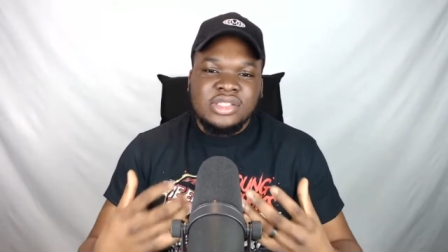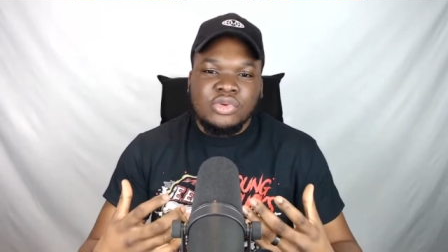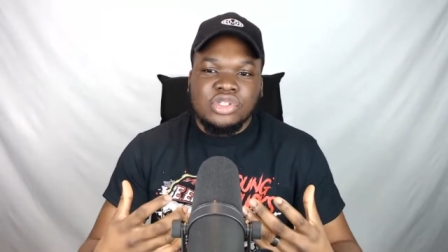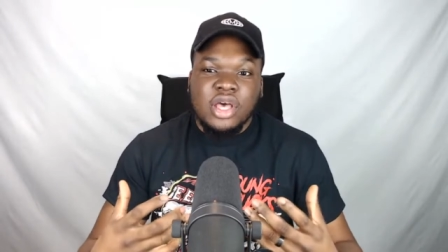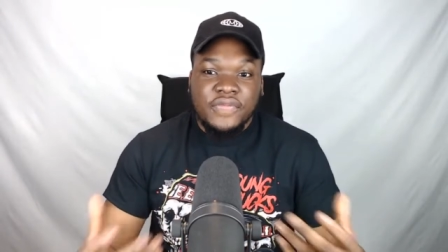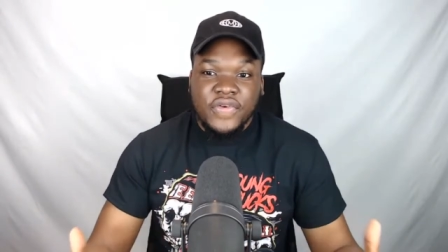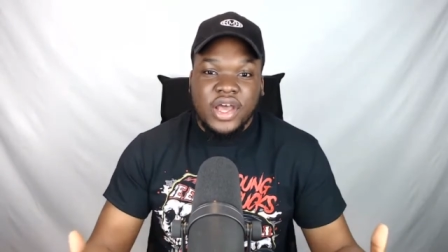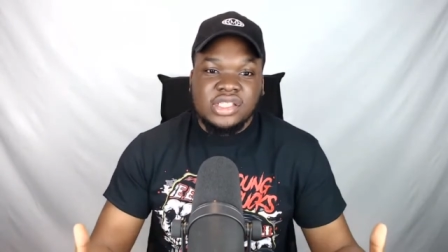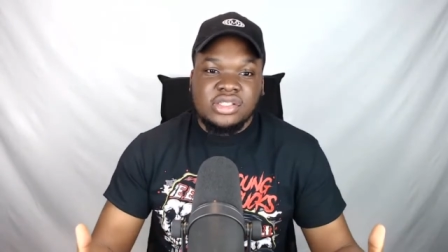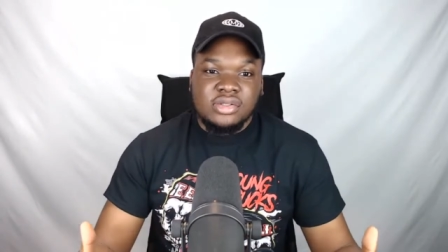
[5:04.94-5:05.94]
was her
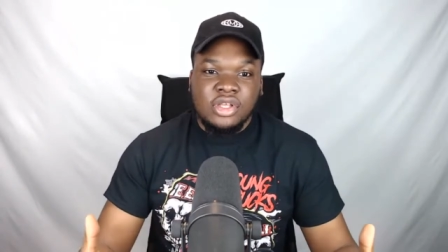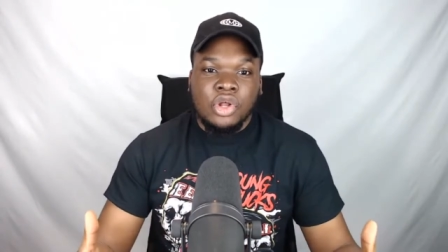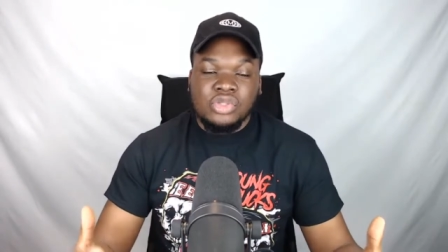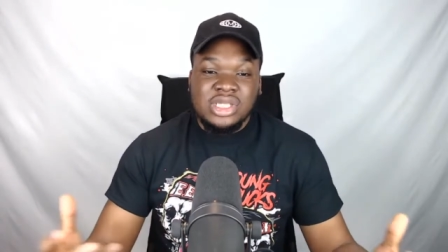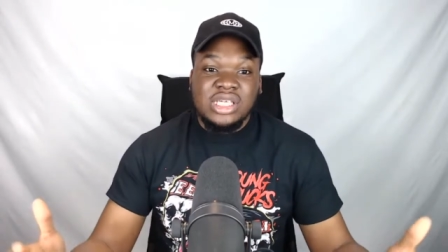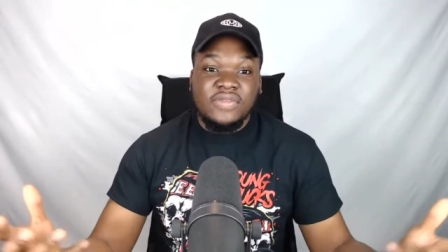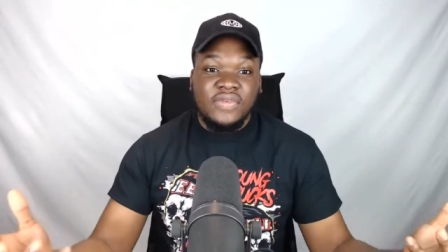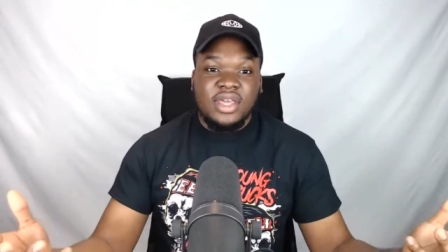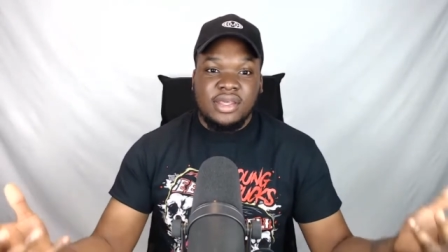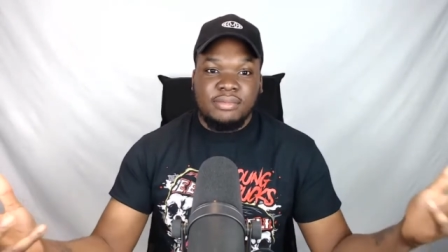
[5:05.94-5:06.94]
first, you know,
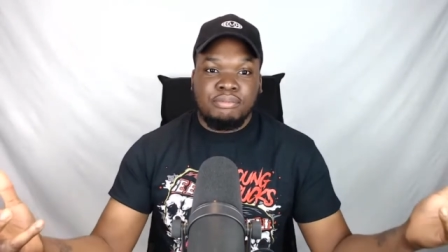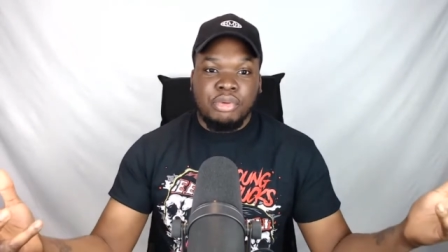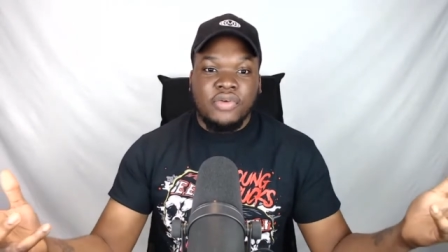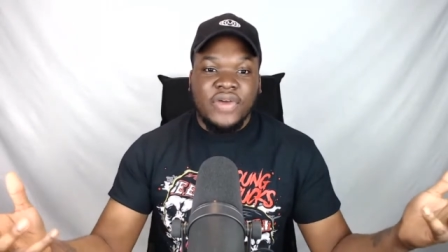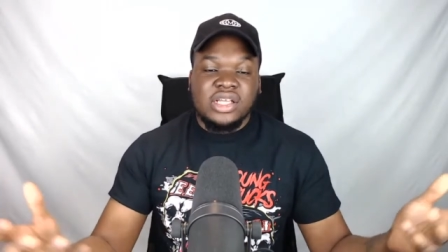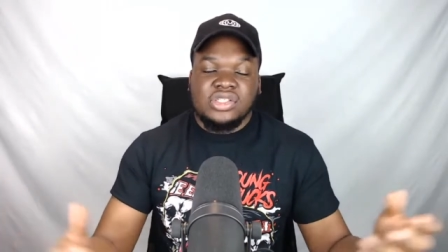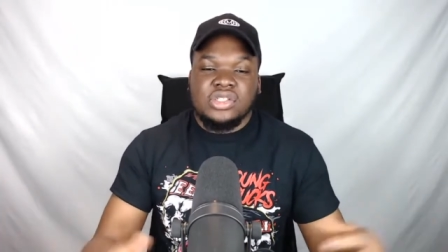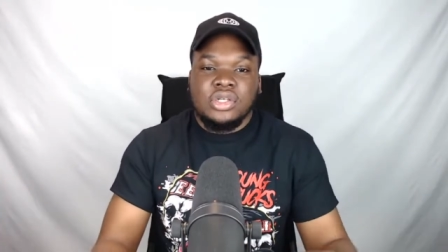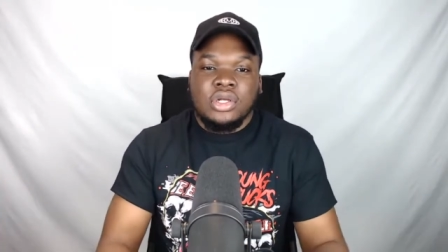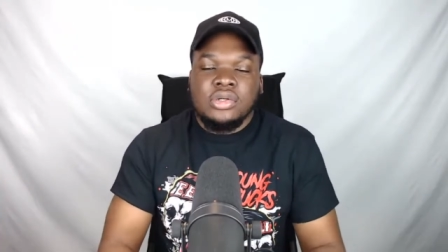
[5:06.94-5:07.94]
TV bit of action,
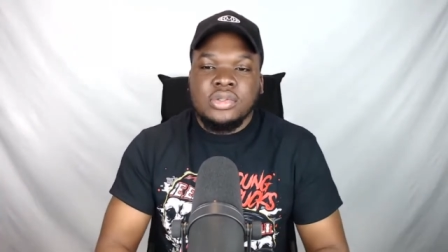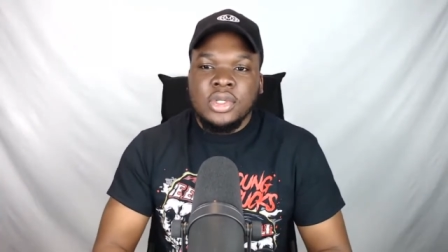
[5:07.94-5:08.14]
you know.